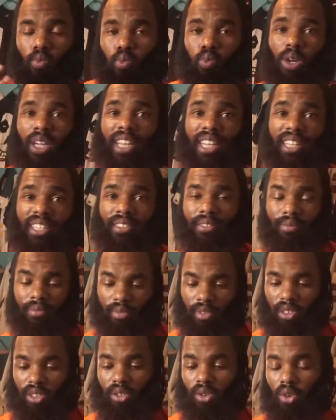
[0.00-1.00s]
when
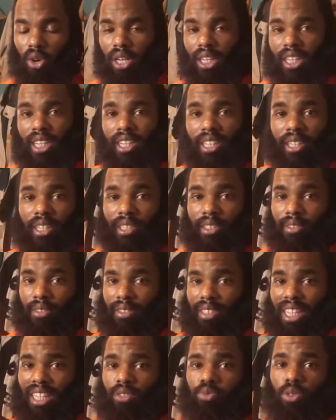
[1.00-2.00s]

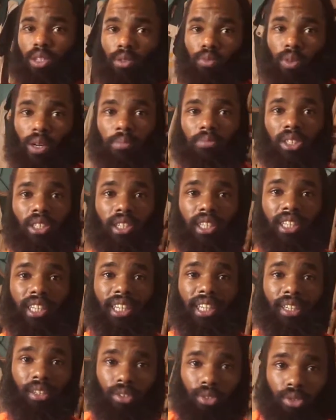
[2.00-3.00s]
that's when the reps are
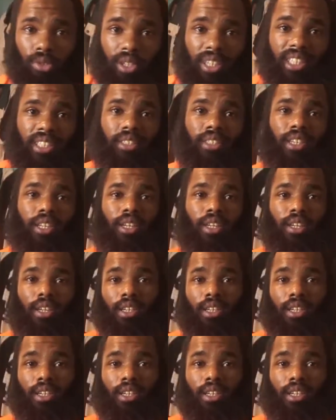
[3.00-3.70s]
gonna increase,